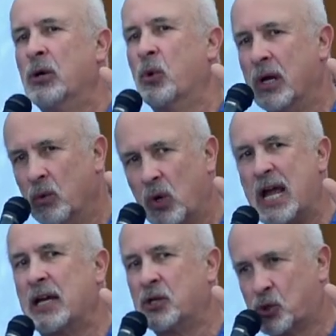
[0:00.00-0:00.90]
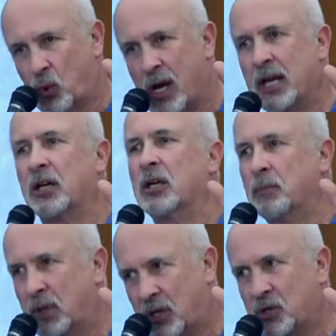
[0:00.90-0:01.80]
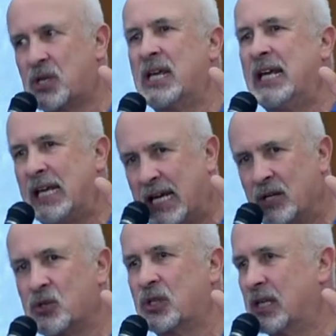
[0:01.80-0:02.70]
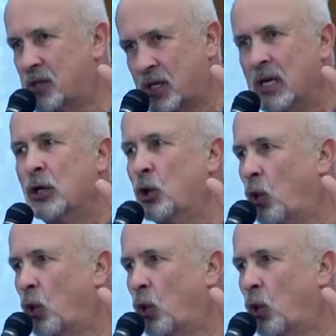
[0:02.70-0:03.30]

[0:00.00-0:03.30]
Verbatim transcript: when Red is running because he is this